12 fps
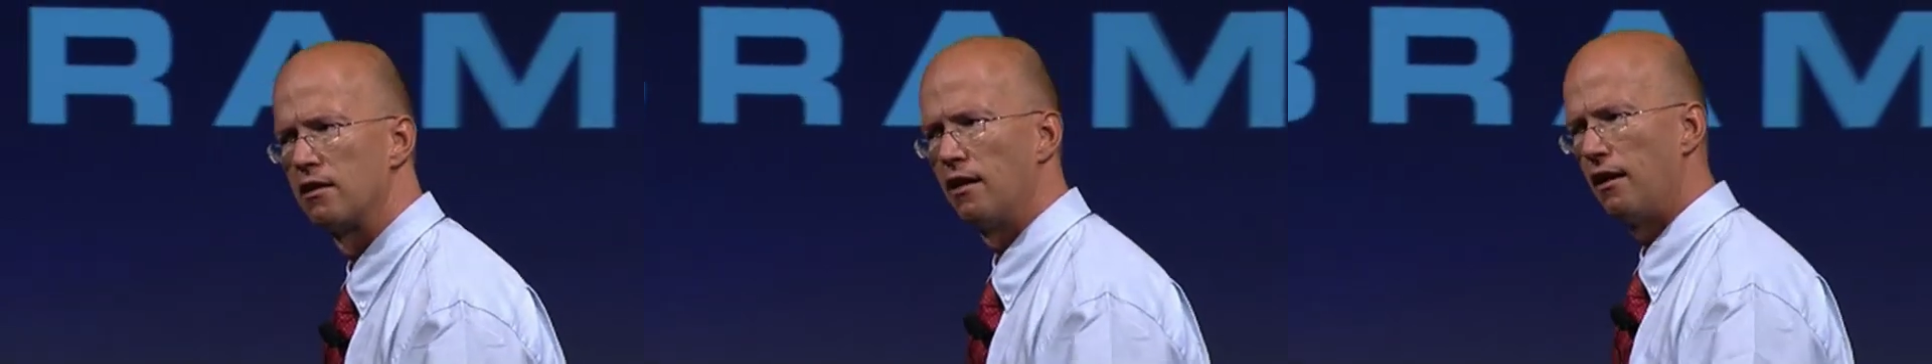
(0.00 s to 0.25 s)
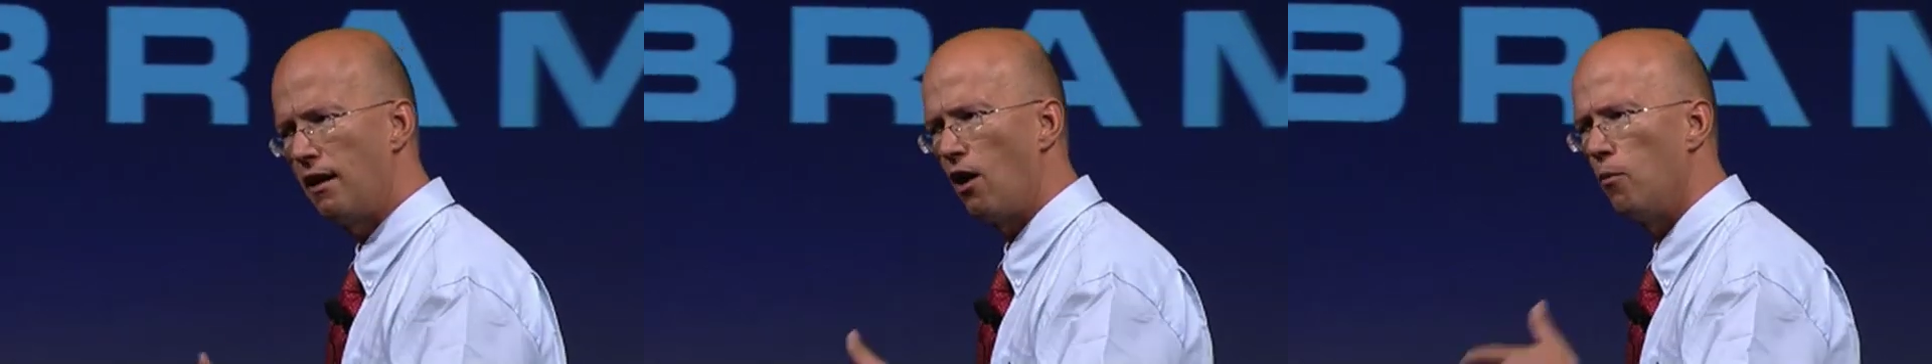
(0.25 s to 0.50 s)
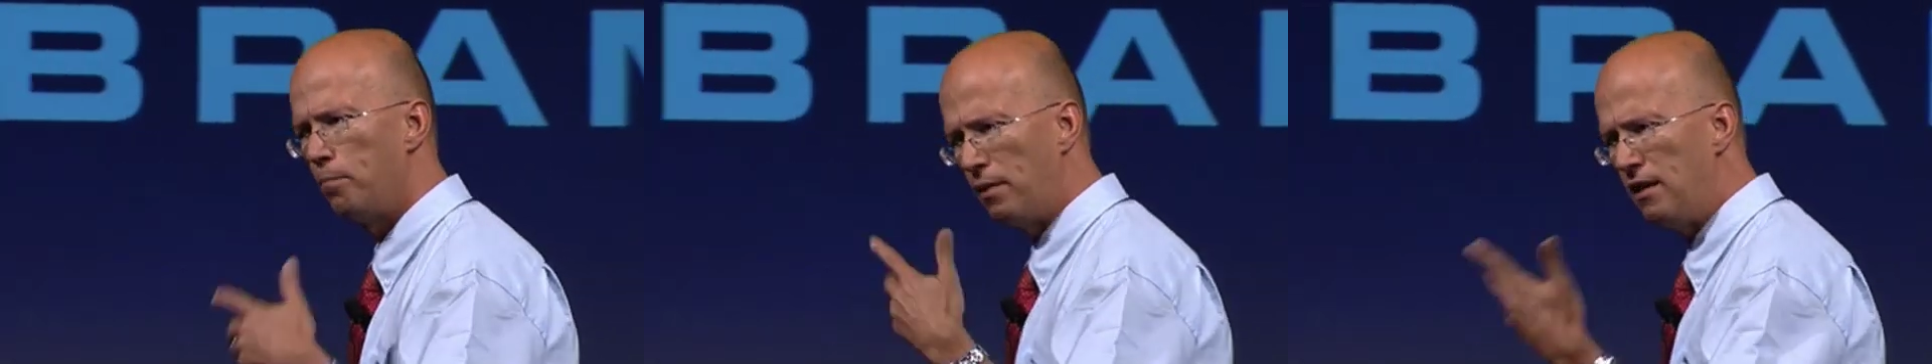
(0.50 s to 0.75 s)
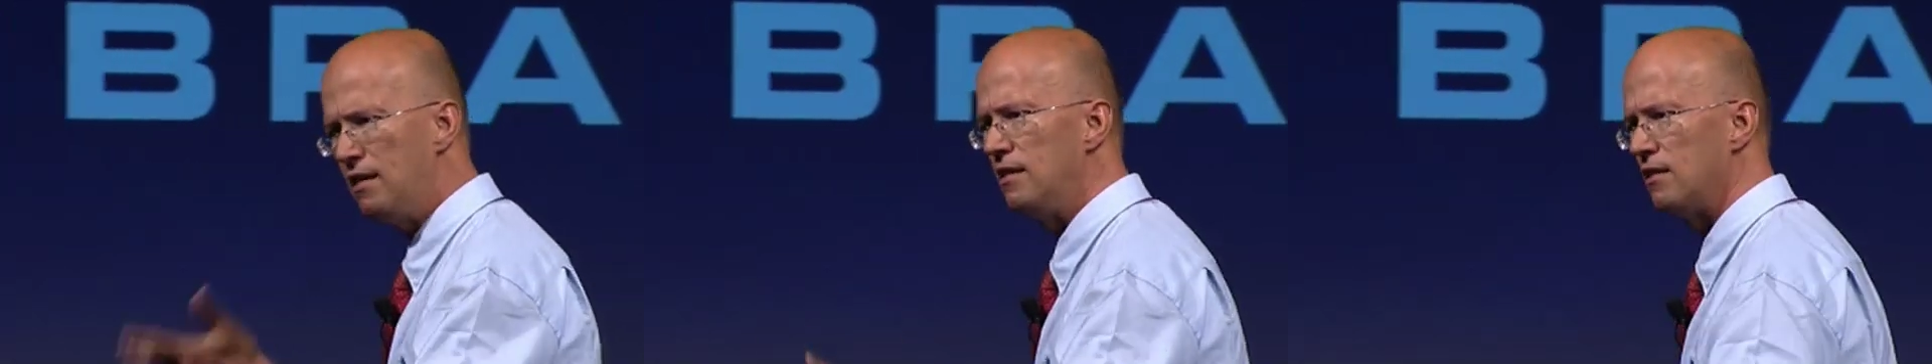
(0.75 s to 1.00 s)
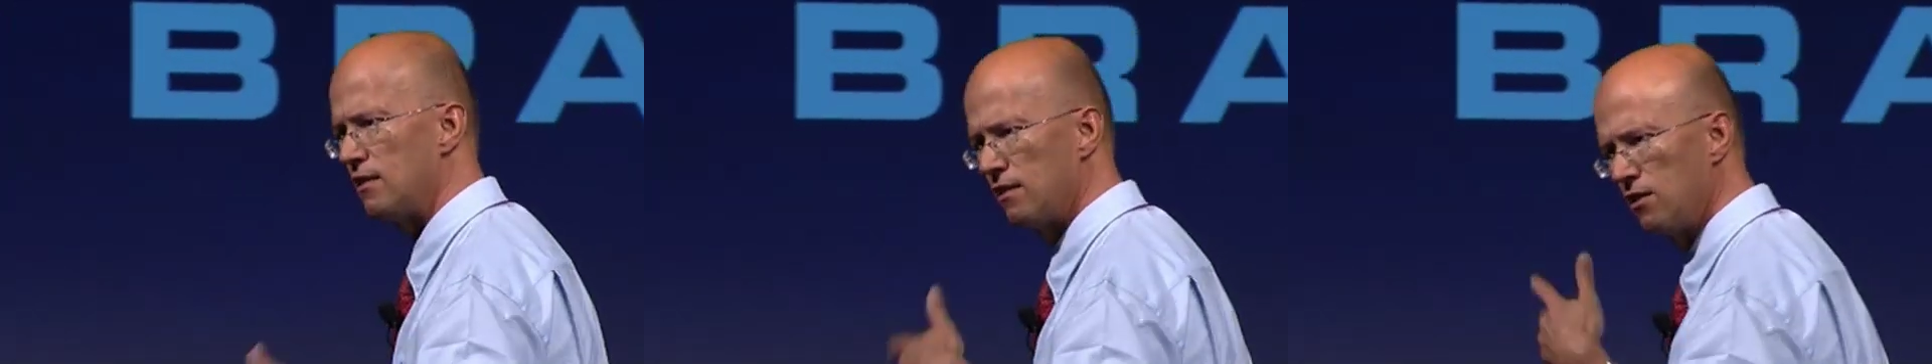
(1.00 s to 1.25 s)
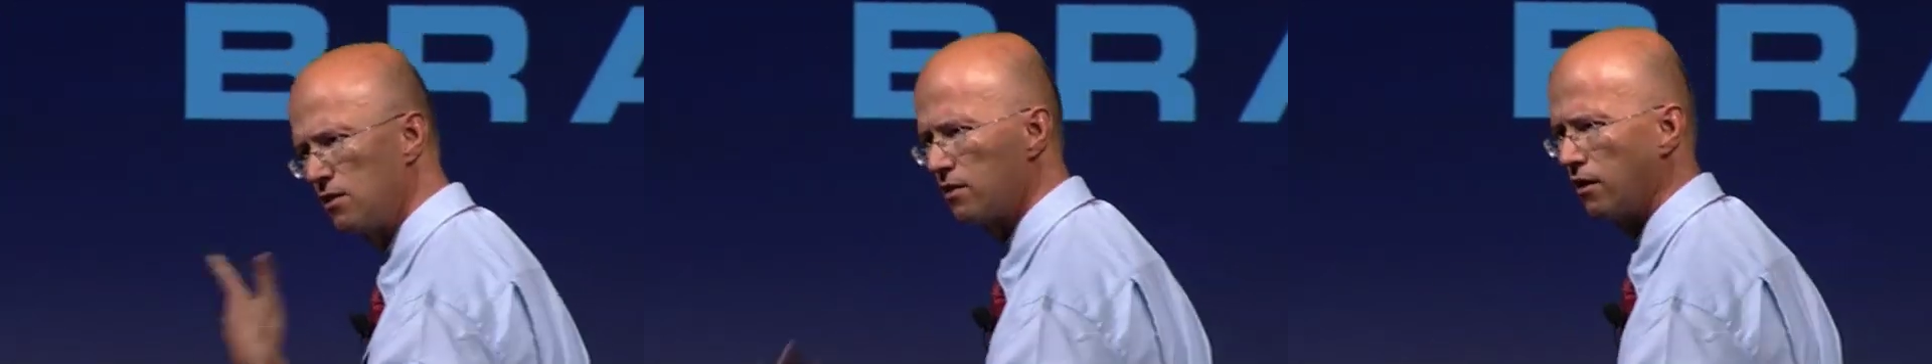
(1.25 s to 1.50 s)
and how peace
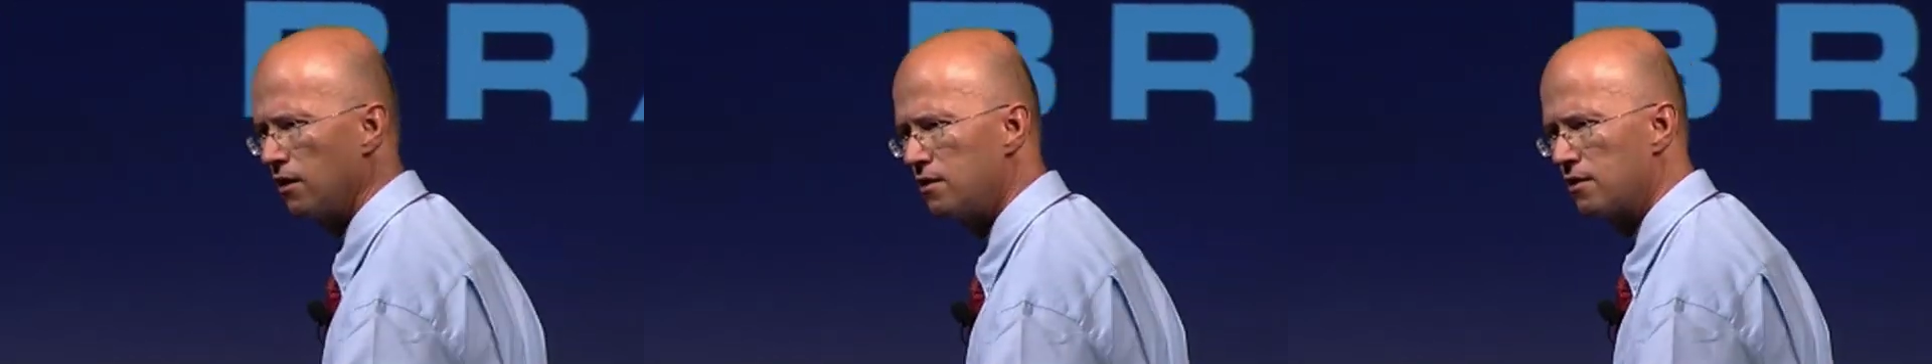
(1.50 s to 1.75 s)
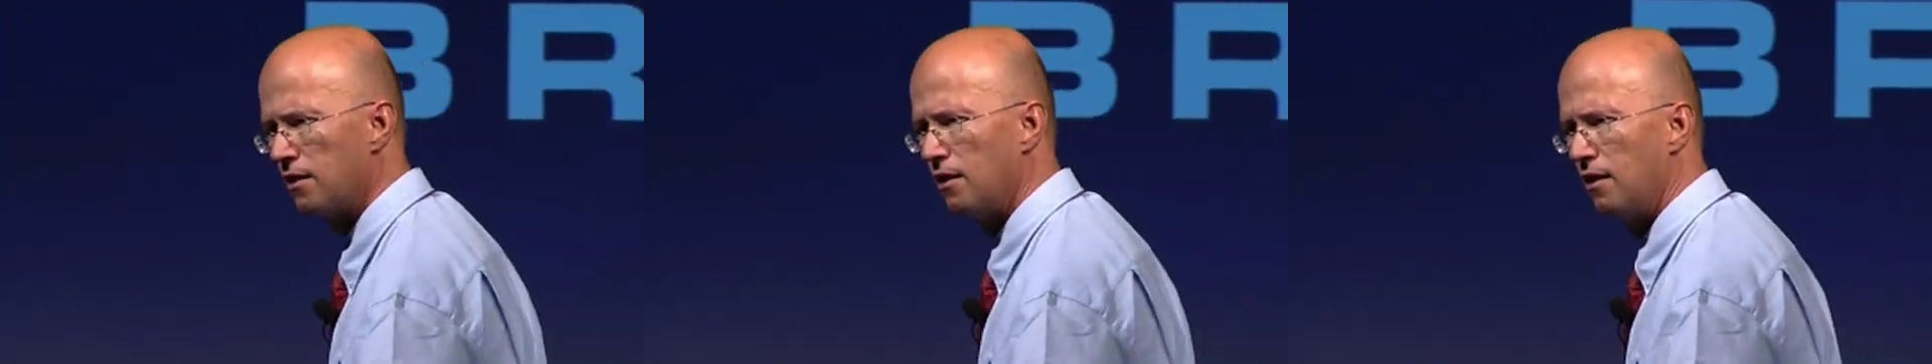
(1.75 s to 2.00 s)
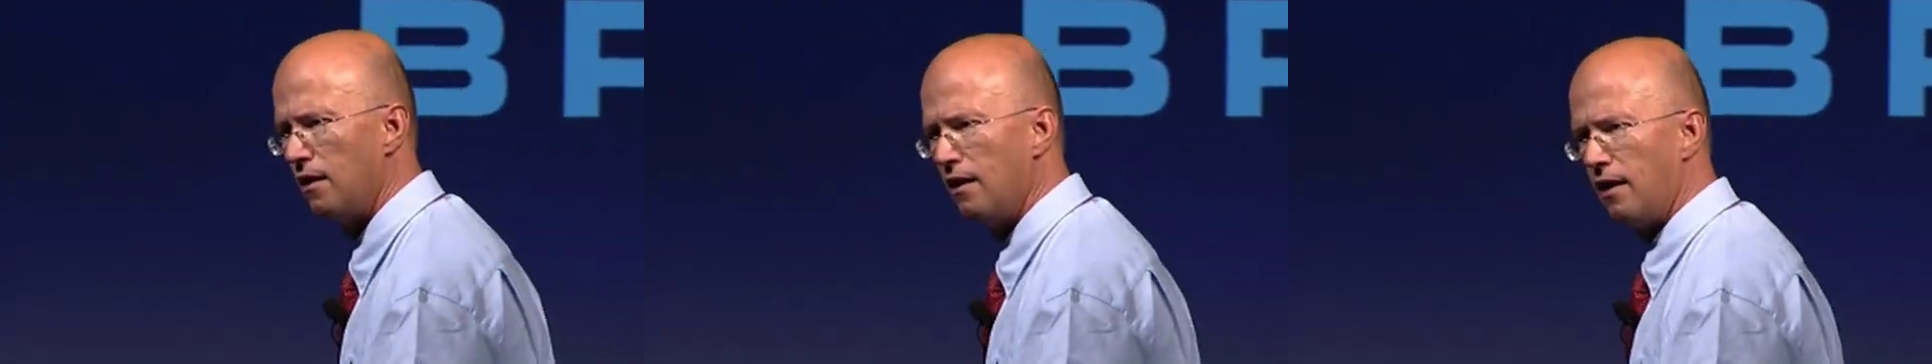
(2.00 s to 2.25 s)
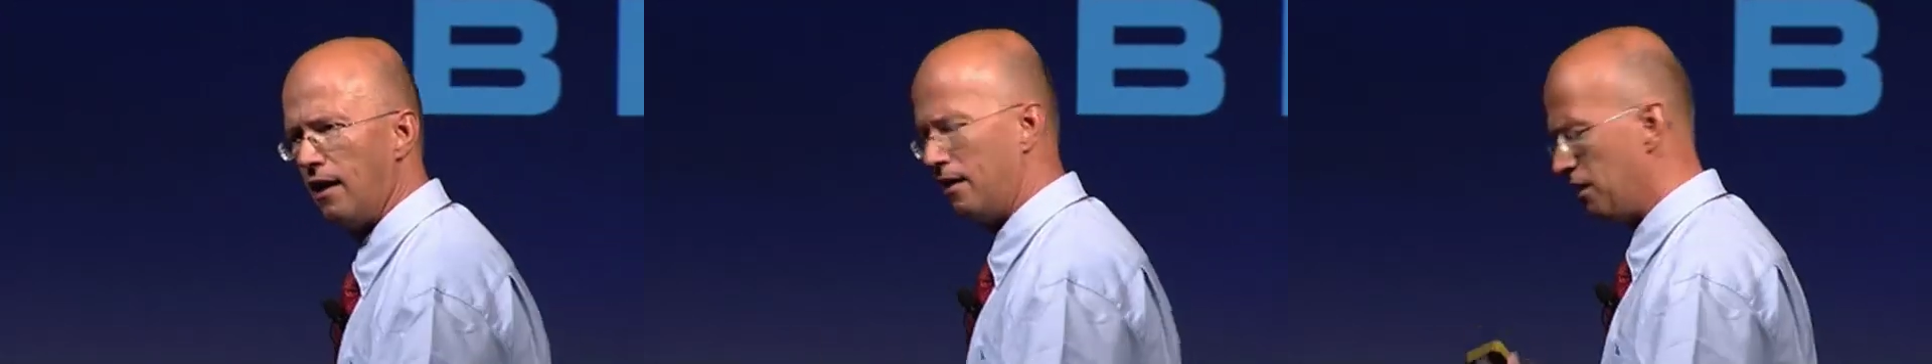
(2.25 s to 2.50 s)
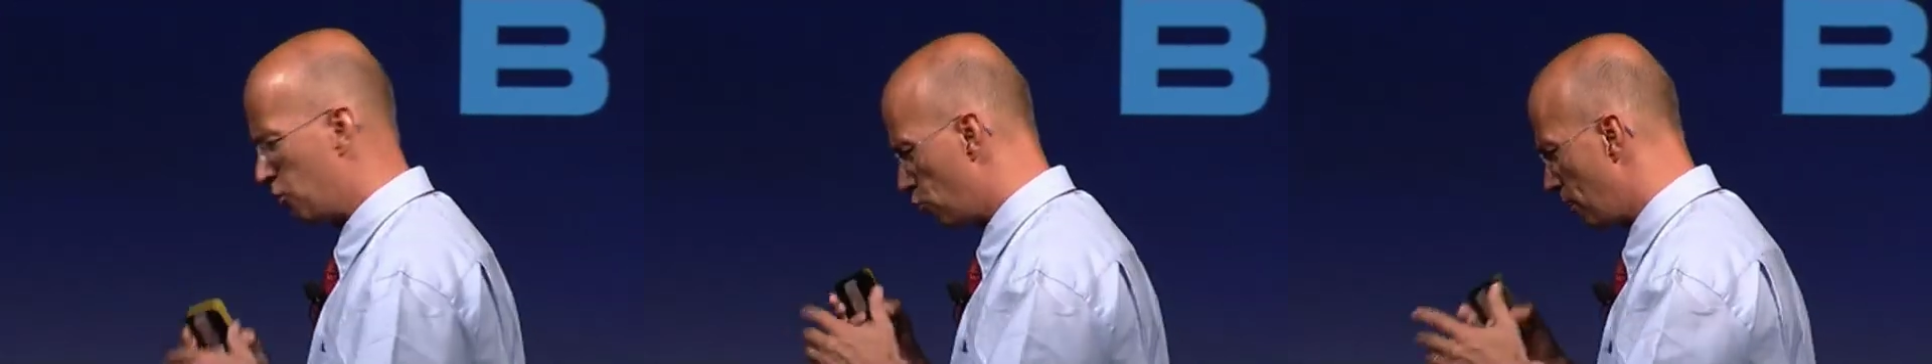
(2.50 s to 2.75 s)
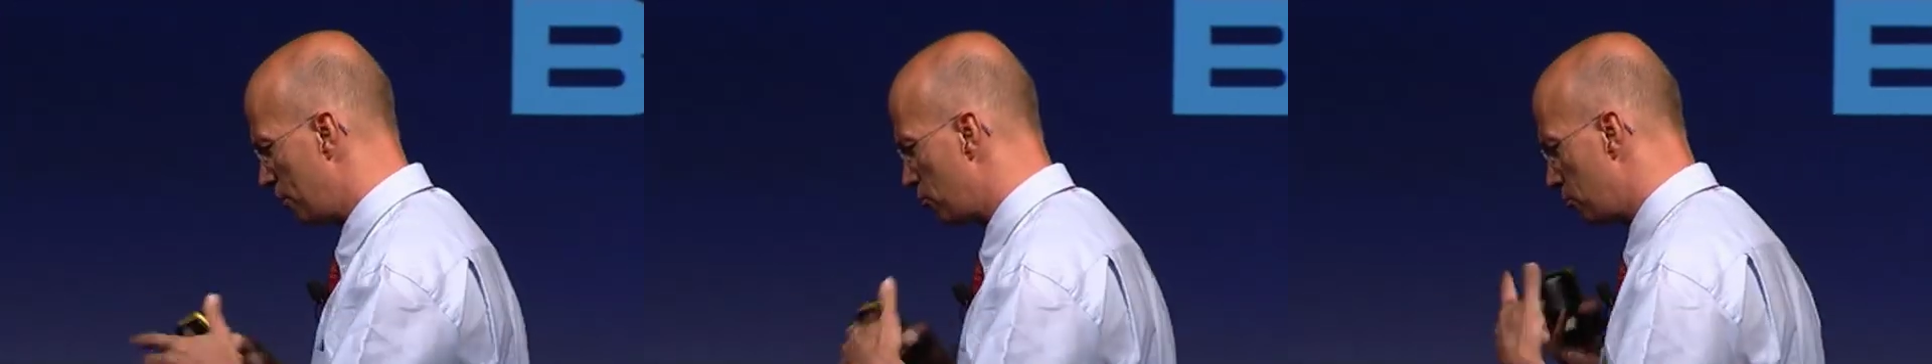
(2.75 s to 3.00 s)
starts. And he
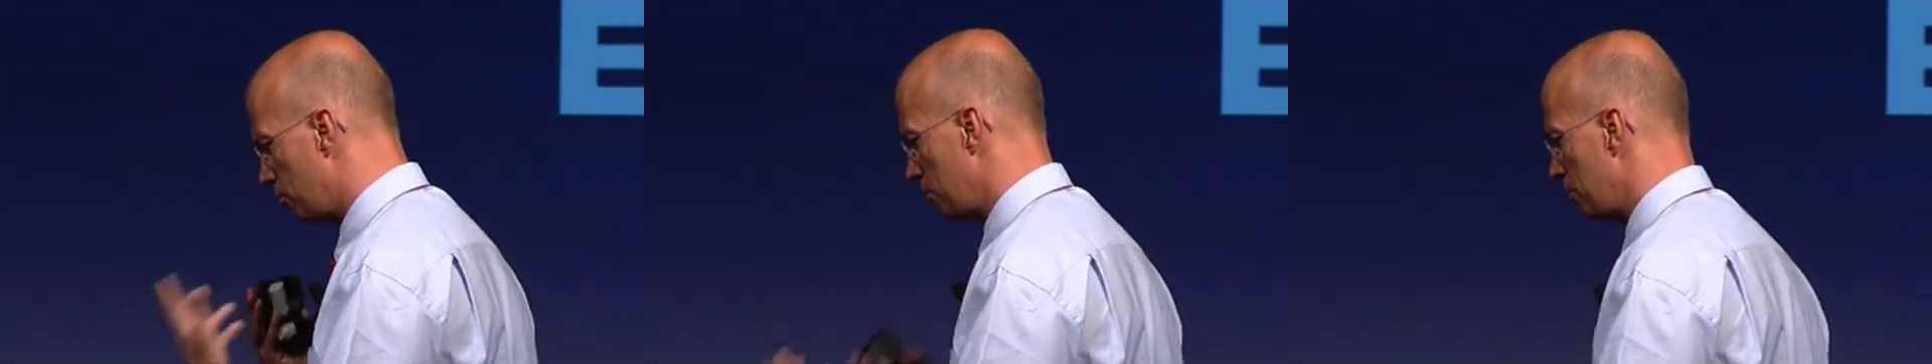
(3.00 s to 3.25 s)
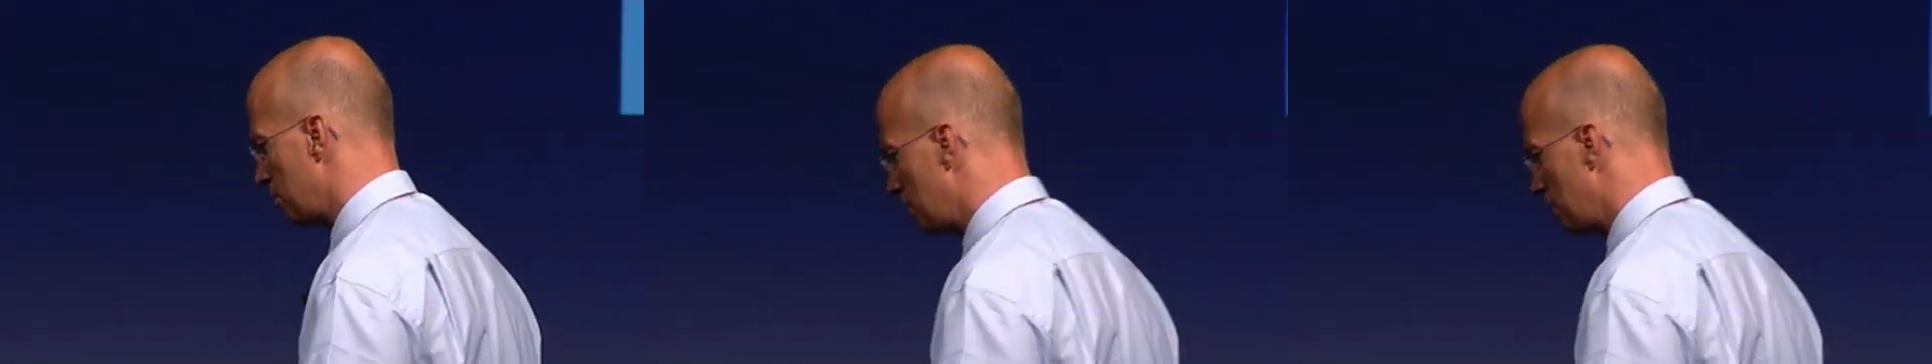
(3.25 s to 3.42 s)
tried to do this,